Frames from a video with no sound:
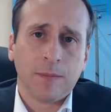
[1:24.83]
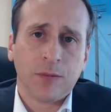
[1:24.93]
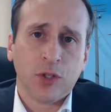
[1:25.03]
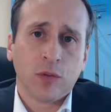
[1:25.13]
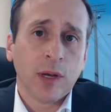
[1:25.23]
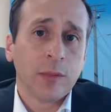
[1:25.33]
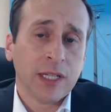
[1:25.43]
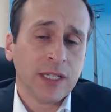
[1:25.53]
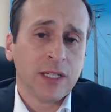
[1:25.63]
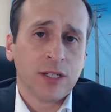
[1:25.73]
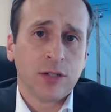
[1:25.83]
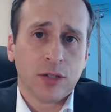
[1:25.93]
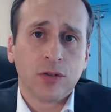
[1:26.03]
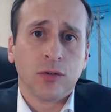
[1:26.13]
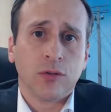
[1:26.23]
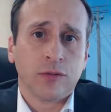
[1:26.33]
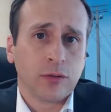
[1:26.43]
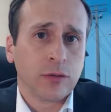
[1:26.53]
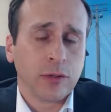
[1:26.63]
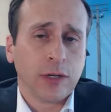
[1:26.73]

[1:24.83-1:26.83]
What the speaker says: Your remedy is to sue for